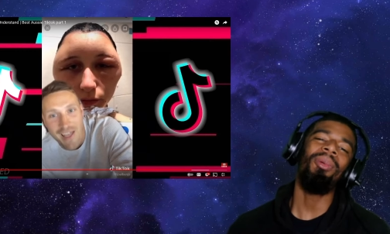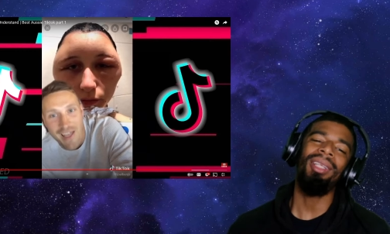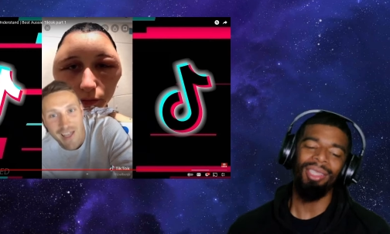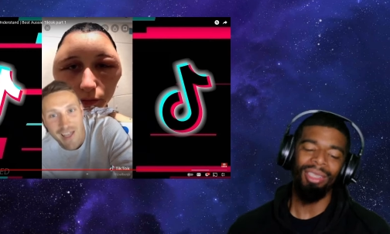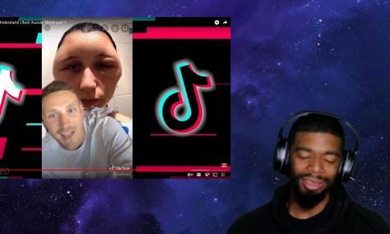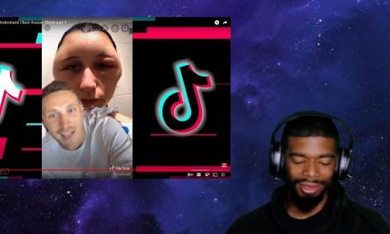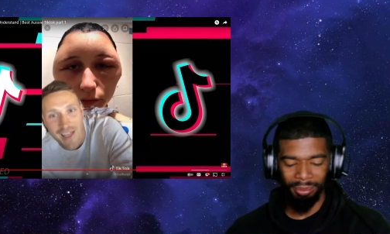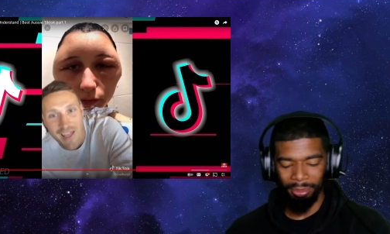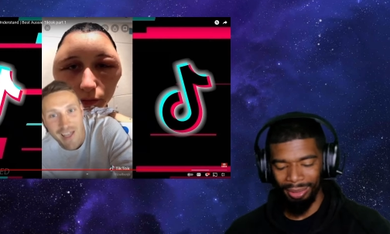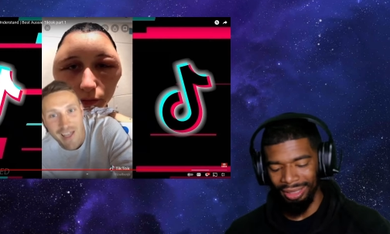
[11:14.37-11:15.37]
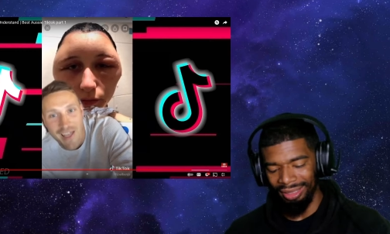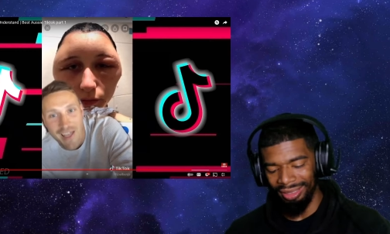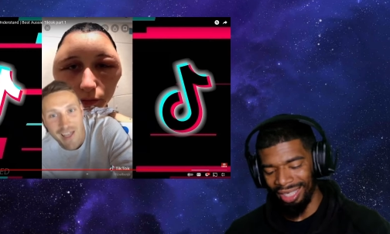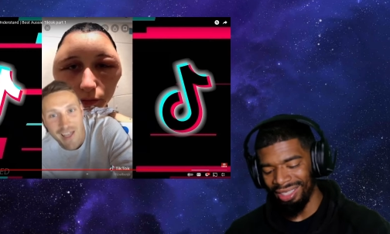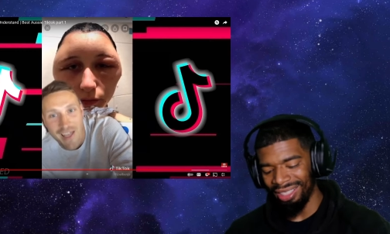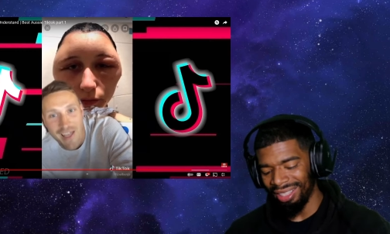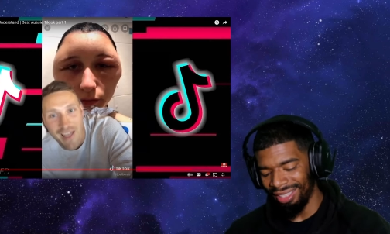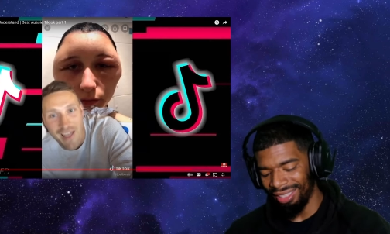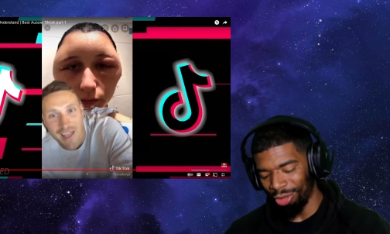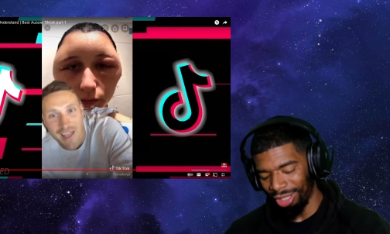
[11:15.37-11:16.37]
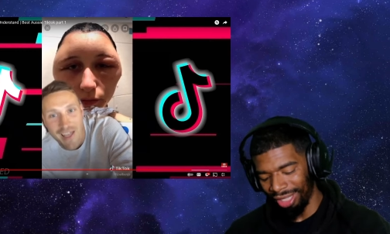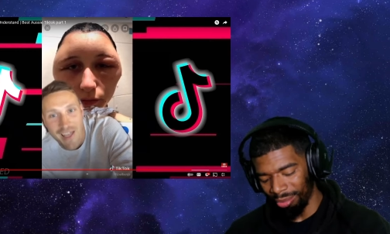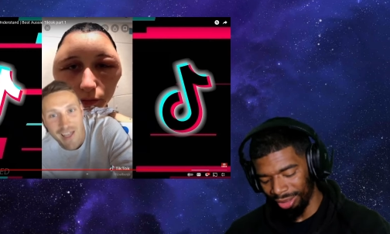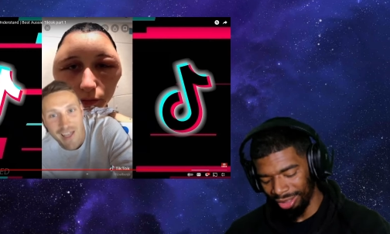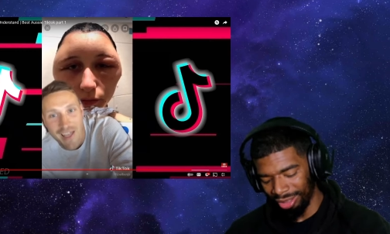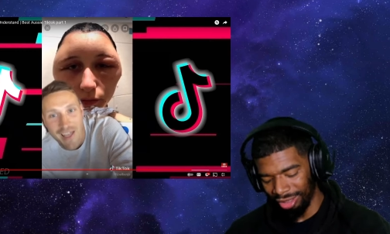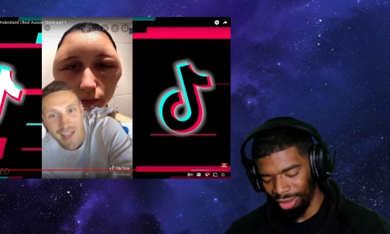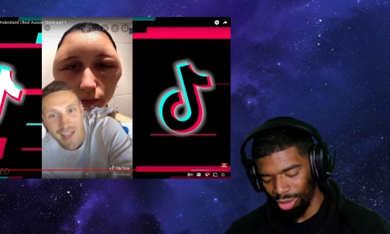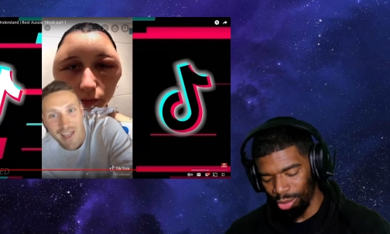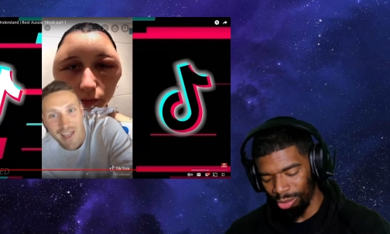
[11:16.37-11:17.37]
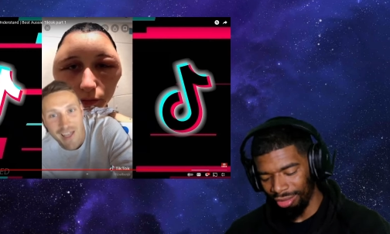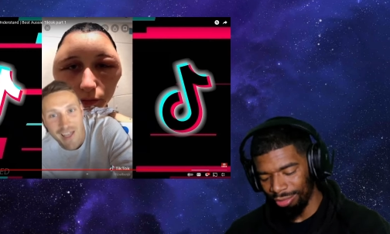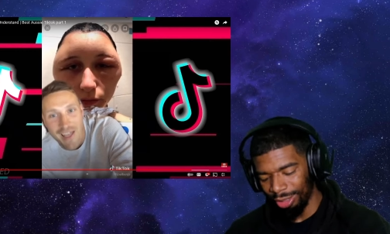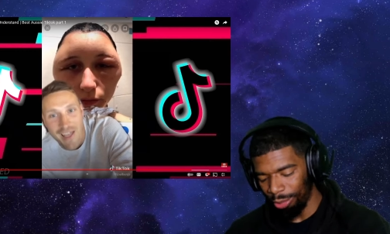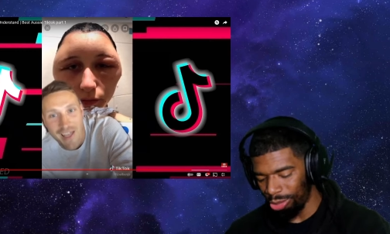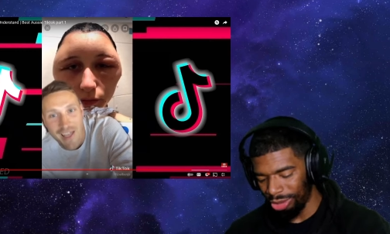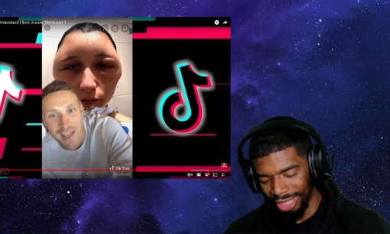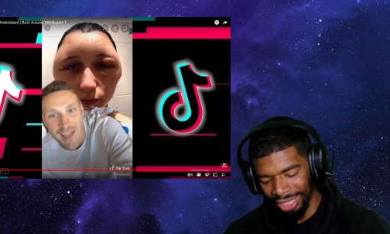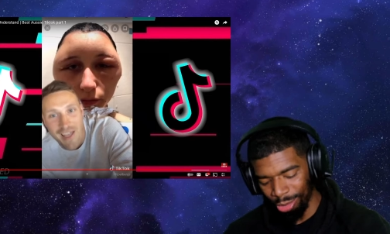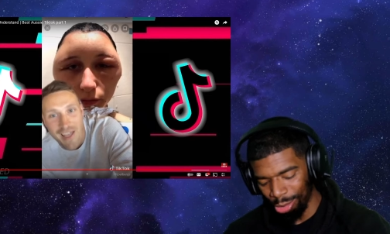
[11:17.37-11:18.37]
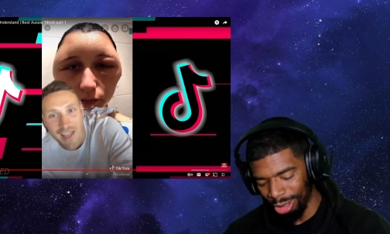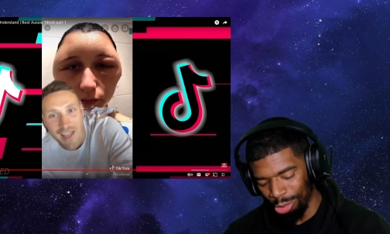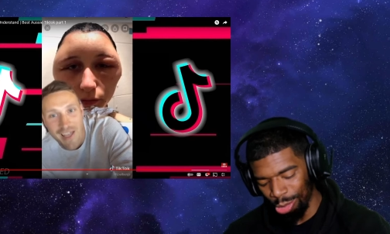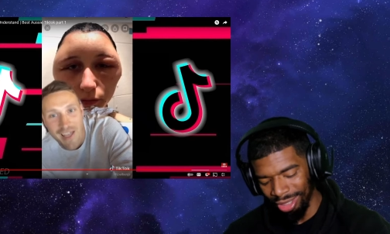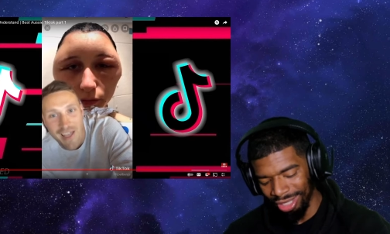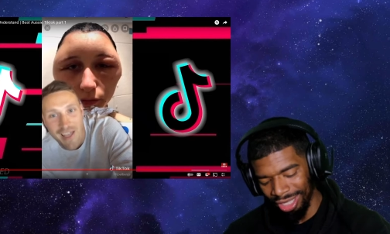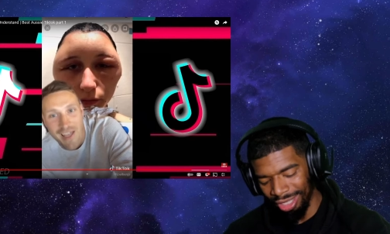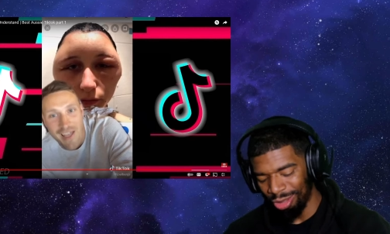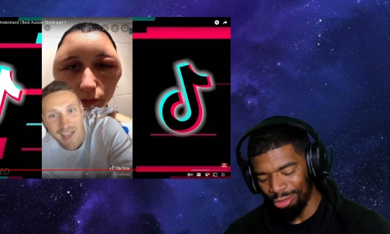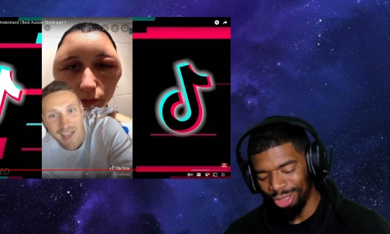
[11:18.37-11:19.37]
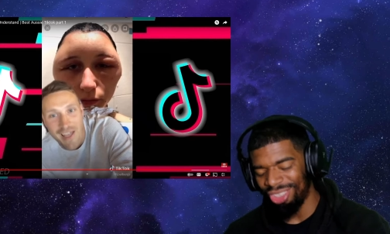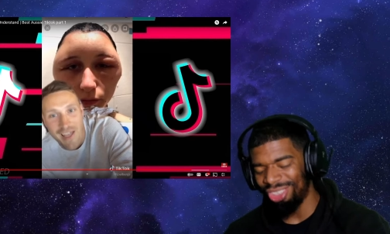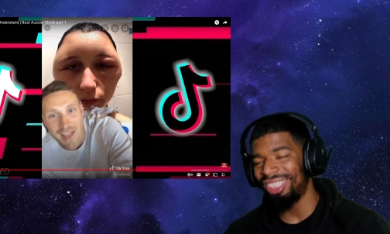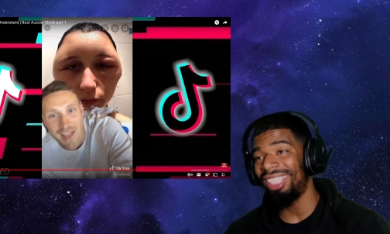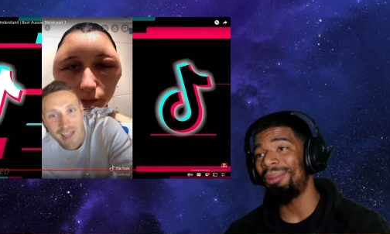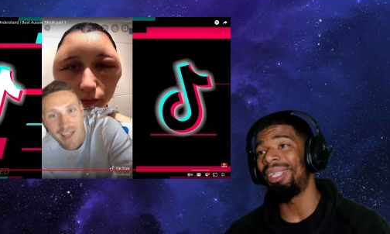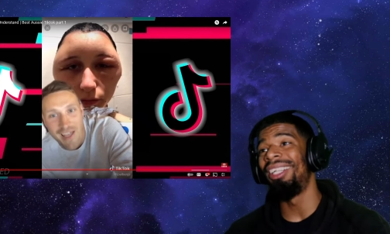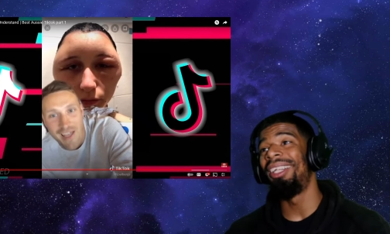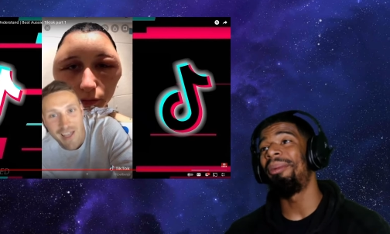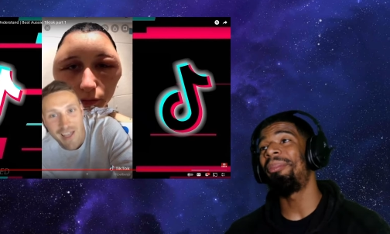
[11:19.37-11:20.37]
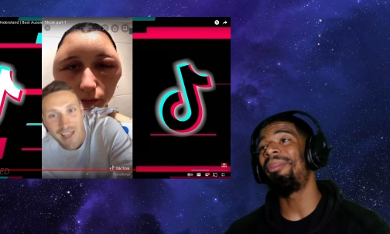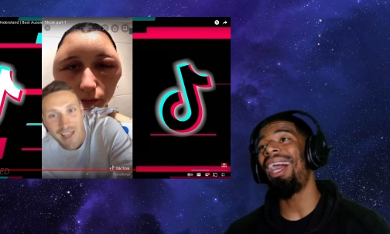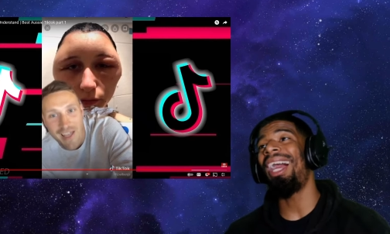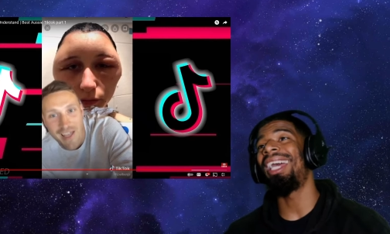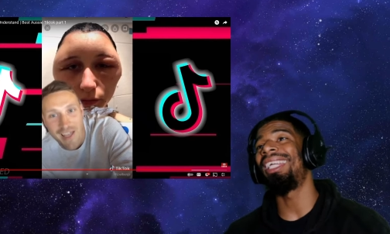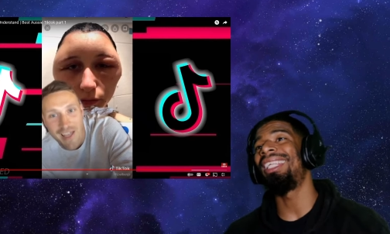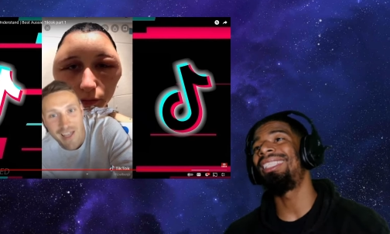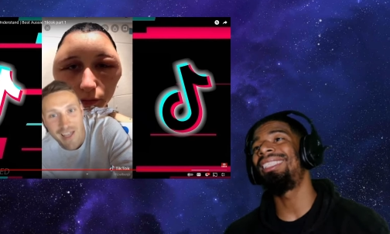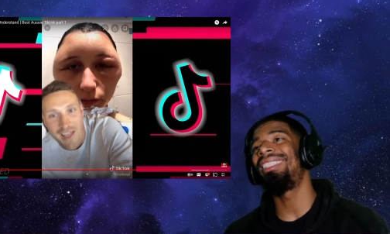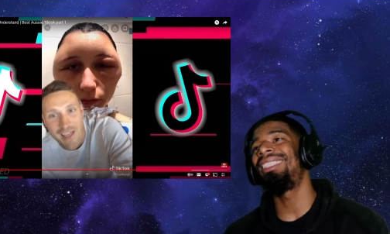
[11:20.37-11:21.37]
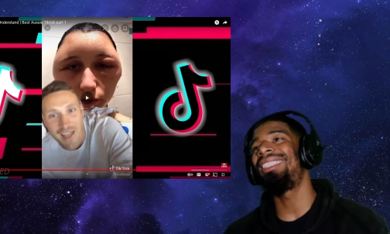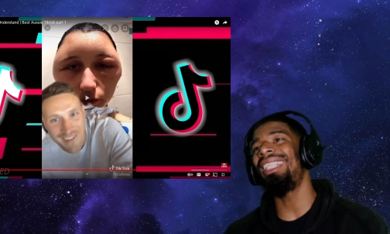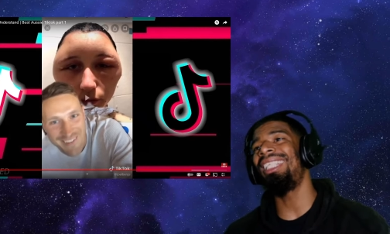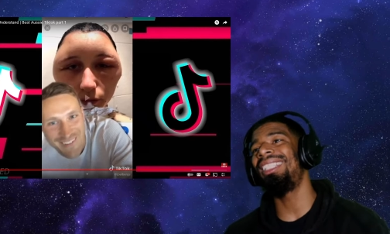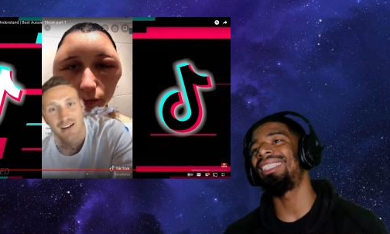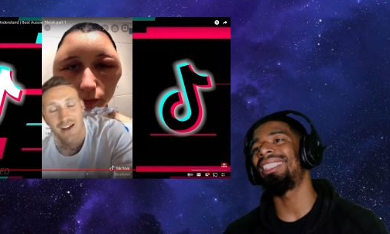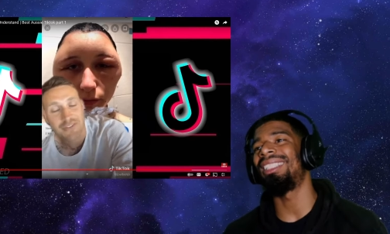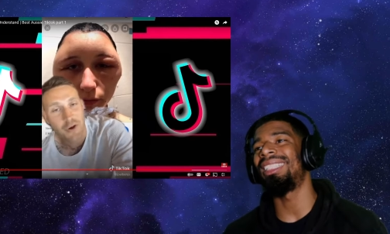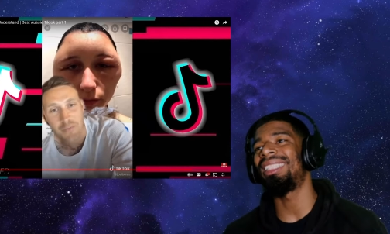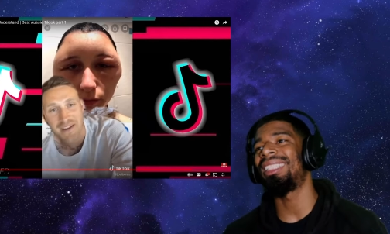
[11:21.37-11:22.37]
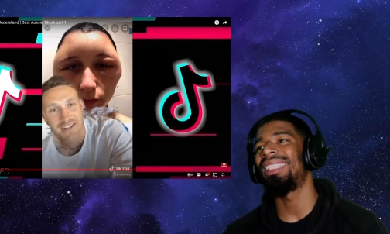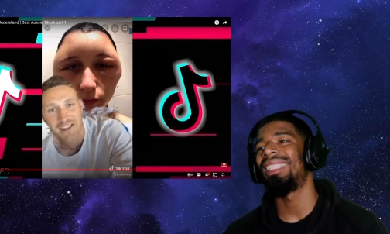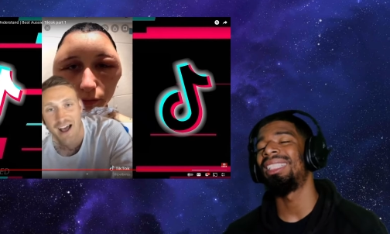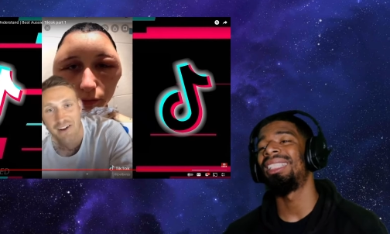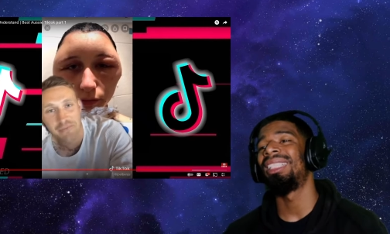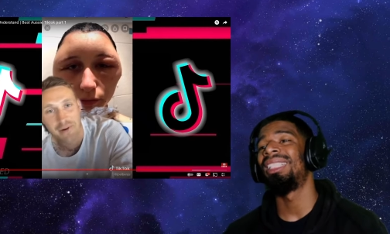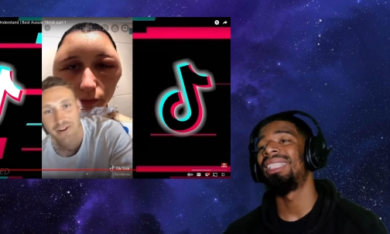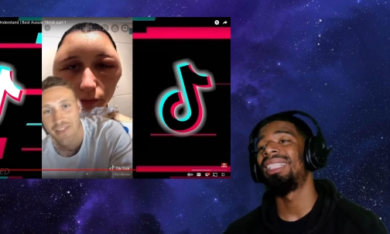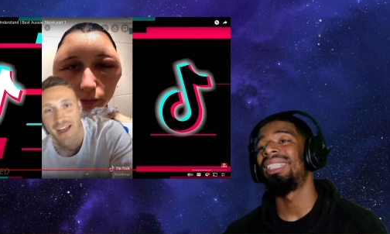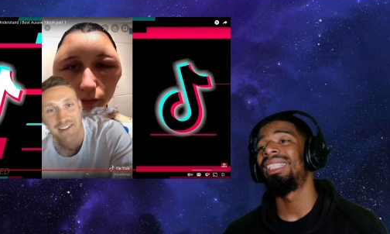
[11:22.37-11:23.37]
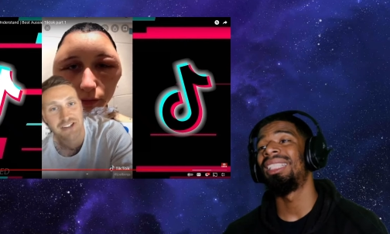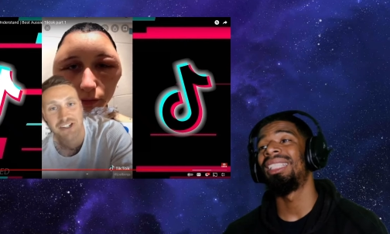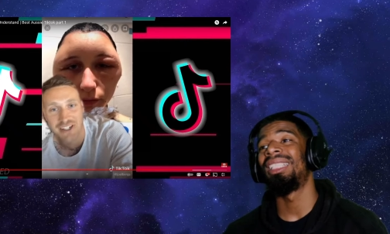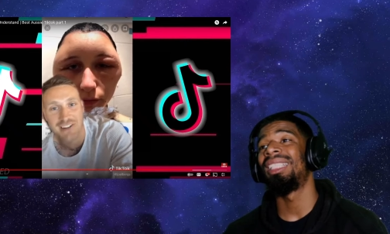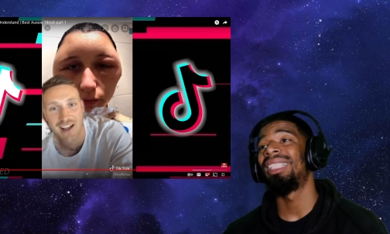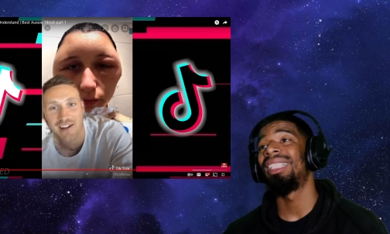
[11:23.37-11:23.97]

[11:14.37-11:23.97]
Speaker 1: we allergic to bees how did that ever happen in human evolution i don't know i'll never understand but
Speaker 2: my jesus i don't mean to laugh but that's shit luck